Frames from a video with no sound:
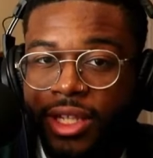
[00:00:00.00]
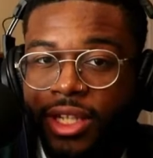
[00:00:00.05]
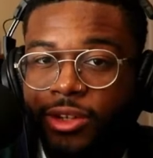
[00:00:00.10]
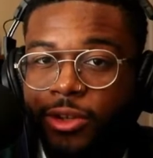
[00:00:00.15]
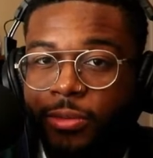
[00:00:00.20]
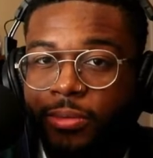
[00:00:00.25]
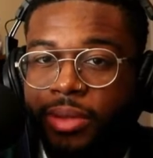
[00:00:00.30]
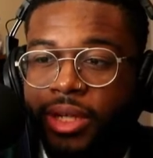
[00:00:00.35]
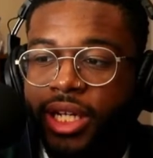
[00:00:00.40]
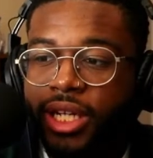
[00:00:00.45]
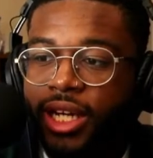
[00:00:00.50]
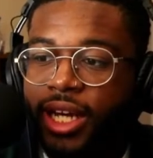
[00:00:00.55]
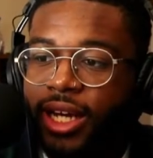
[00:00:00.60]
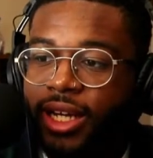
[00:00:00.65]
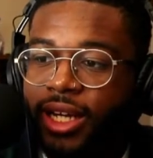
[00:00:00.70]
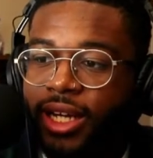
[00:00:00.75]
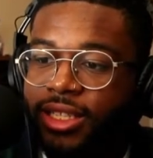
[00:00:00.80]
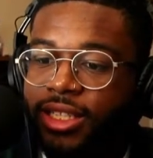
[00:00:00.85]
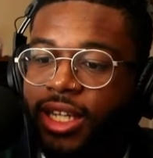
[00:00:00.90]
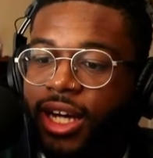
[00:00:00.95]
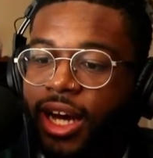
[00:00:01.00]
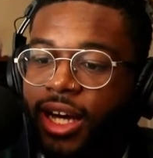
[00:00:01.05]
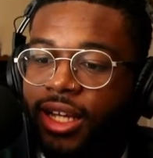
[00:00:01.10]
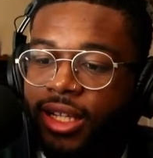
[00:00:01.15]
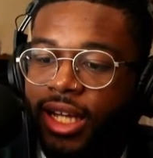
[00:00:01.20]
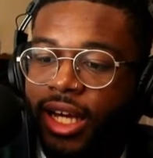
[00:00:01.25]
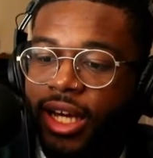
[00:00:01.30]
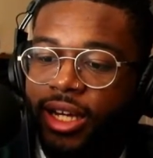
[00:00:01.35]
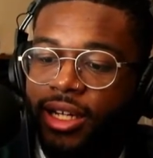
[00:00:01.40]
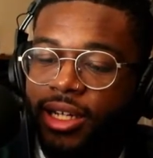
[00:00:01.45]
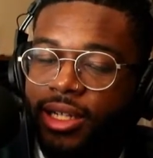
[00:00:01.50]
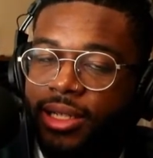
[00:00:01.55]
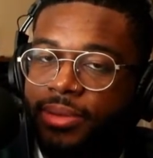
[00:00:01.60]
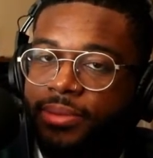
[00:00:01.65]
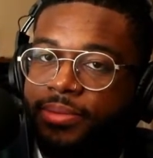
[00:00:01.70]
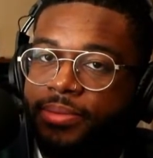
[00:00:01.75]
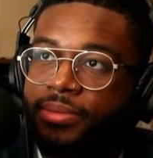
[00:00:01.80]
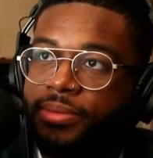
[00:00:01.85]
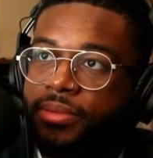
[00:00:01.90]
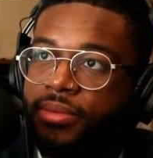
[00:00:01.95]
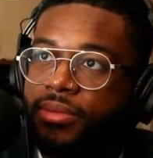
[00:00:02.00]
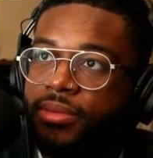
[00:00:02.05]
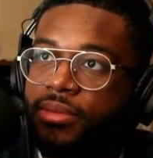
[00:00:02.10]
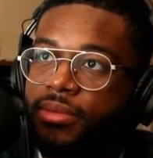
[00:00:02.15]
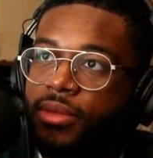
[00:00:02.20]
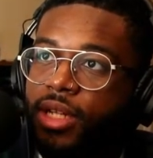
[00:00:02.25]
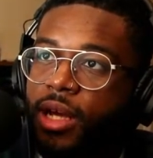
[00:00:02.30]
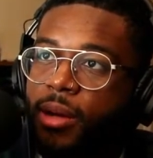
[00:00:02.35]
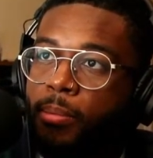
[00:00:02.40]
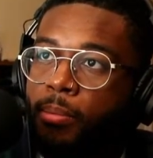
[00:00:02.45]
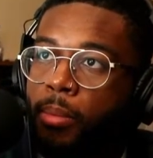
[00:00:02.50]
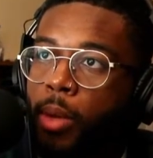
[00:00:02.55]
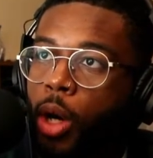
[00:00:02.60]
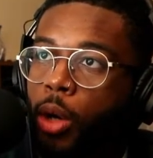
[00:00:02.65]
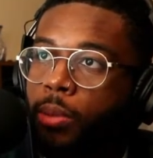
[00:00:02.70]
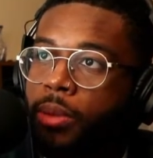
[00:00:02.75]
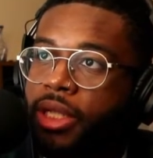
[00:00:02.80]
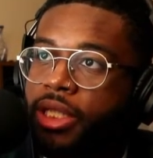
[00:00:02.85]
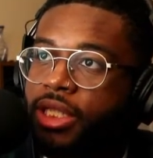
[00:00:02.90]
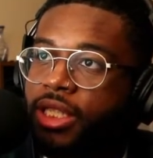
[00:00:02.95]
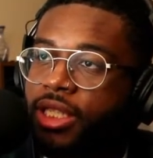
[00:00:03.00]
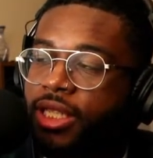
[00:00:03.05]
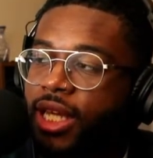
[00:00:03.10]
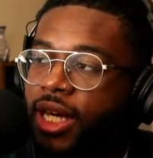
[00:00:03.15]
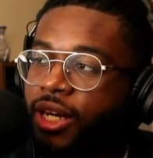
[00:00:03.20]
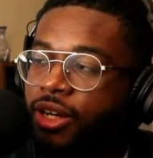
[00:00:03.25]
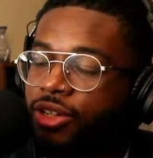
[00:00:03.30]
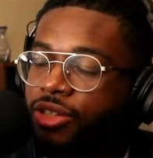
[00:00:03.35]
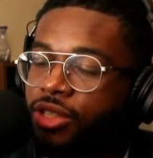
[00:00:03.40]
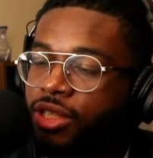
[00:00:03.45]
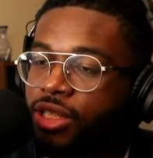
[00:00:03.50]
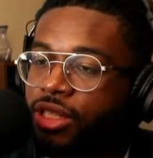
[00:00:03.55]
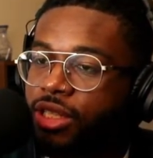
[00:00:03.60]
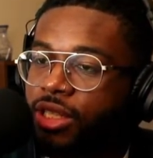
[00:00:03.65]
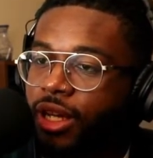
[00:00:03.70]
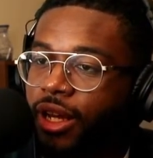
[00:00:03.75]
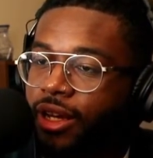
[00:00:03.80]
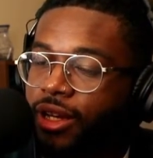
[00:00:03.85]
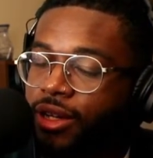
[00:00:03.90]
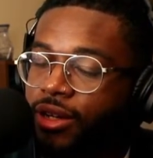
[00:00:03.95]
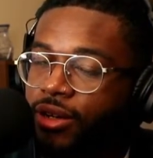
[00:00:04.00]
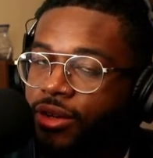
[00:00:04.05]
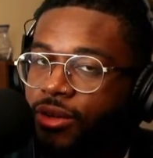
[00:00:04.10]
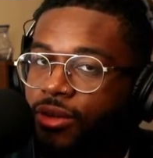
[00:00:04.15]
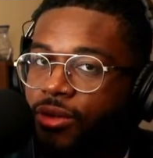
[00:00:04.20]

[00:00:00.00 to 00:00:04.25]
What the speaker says: a little bit, and it's got like moments that are just like